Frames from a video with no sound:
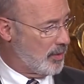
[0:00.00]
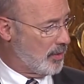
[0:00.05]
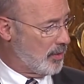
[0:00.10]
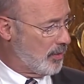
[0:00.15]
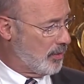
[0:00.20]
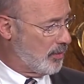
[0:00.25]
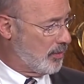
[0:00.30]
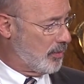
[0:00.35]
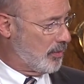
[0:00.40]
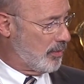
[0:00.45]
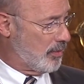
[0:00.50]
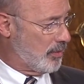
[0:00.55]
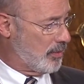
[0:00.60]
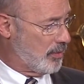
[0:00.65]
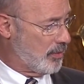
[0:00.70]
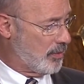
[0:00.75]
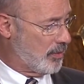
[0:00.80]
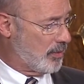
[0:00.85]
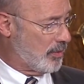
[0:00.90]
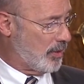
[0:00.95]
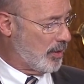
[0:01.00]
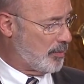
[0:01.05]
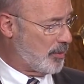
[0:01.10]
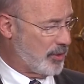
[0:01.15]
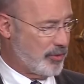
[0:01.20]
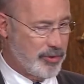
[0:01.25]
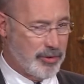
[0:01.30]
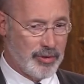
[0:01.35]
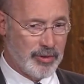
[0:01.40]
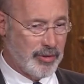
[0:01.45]
I think he's I think am not
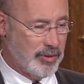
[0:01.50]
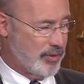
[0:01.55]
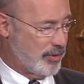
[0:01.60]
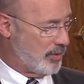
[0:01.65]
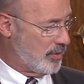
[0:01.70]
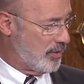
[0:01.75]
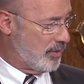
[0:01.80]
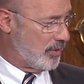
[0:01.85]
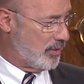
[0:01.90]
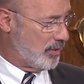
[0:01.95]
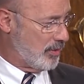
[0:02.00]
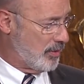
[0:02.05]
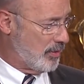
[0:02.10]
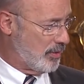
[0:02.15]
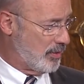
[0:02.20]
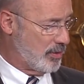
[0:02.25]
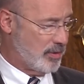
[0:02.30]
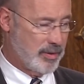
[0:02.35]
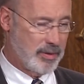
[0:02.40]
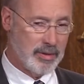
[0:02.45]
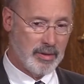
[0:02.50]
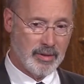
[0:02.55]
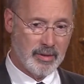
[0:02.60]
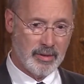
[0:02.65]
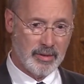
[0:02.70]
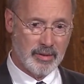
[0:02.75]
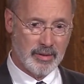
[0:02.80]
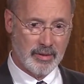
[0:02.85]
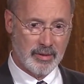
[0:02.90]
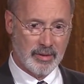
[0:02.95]
referring sure. to the charities
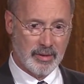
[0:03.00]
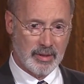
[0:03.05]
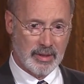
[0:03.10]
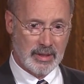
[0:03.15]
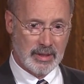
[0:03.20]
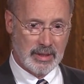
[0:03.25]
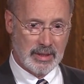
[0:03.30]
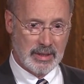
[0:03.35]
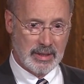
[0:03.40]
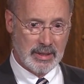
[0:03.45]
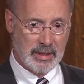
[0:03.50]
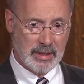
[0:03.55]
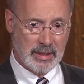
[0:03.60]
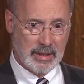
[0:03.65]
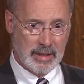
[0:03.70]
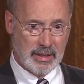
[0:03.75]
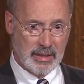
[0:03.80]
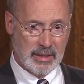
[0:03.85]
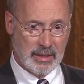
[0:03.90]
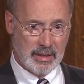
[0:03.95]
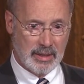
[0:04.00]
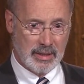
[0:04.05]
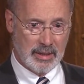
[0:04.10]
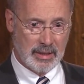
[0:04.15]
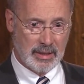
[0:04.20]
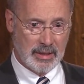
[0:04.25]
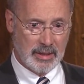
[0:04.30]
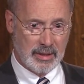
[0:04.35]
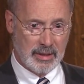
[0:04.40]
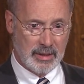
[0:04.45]
application. We, no, I, I look, it
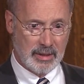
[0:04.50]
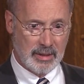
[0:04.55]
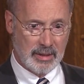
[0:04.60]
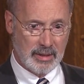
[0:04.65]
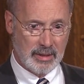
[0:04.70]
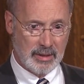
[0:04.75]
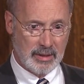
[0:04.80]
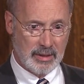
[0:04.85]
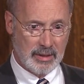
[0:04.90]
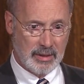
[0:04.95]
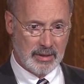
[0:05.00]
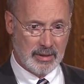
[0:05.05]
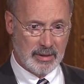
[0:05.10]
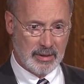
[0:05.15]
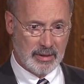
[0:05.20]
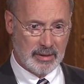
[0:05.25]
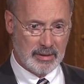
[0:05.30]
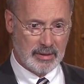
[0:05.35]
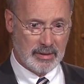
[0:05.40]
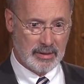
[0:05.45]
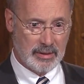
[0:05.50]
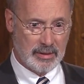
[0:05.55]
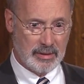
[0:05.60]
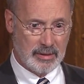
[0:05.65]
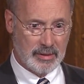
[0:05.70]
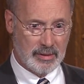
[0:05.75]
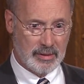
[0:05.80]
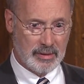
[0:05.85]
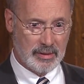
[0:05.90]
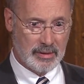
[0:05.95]
says there's a
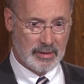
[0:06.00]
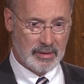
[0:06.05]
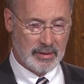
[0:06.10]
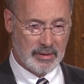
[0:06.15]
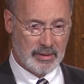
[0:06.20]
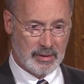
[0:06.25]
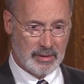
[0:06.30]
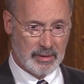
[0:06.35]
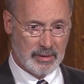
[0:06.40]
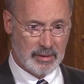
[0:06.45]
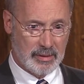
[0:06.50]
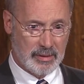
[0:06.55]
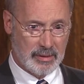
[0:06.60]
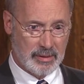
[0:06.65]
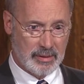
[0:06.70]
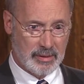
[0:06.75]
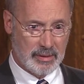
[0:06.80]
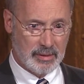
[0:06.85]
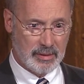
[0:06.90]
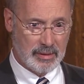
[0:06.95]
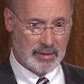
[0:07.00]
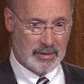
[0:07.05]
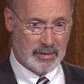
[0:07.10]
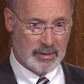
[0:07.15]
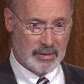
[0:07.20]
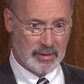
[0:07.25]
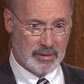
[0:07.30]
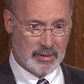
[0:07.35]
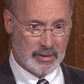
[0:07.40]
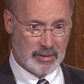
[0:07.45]
$300 lobbyist
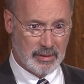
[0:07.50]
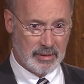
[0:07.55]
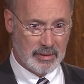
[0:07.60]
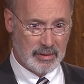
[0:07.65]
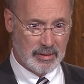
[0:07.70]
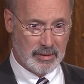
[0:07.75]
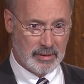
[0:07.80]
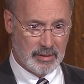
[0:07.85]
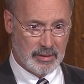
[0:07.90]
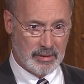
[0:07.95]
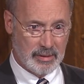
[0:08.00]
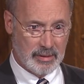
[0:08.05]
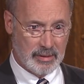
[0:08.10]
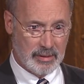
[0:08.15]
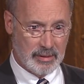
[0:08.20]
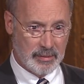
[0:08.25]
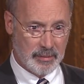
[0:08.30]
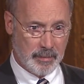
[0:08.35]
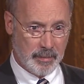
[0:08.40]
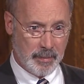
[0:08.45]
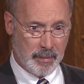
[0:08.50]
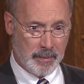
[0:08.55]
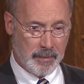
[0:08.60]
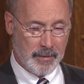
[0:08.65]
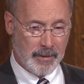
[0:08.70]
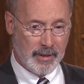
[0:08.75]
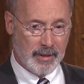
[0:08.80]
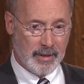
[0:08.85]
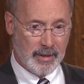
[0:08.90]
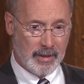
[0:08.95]
biennial fee
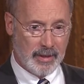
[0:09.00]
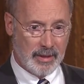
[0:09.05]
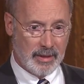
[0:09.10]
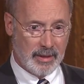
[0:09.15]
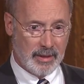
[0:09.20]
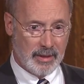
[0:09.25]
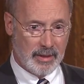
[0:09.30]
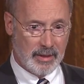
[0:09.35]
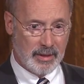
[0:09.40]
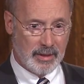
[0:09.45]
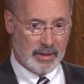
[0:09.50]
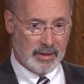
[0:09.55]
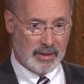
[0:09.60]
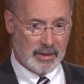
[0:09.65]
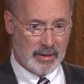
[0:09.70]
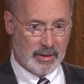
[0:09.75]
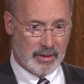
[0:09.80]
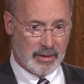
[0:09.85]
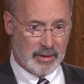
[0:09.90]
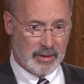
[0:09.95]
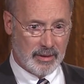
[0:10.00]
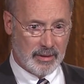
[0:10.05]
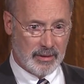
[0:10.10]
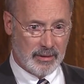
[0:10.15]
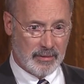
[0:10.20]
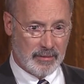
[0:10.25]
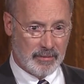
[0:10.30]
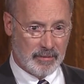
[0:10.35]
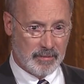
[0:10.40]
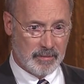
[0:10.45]
that's supposed to provide a
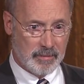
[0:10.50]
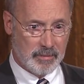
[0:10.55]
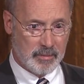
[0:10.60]
$500,000